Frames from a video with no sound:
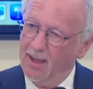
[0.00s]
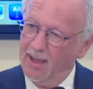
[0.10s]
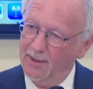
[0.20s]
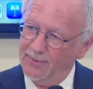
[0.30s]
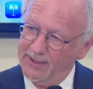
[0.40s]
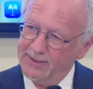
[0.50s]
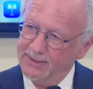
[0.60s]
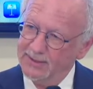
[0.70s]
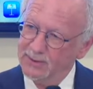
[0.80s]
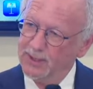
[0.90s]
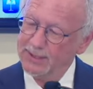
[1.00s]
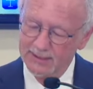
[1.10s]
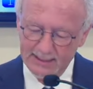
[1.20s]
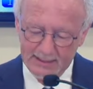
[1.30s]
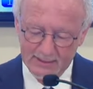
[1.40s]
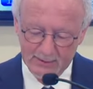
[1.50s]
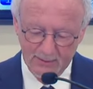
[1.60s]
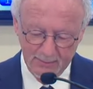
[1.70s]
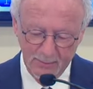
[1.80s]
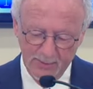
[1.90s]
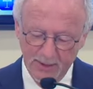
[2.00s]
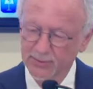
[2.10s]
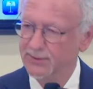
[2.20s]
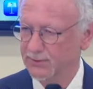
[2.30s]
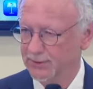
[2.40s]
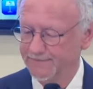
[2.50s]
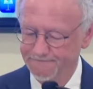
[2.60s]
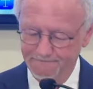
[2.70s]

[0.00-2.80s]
And this is what needs to be understood,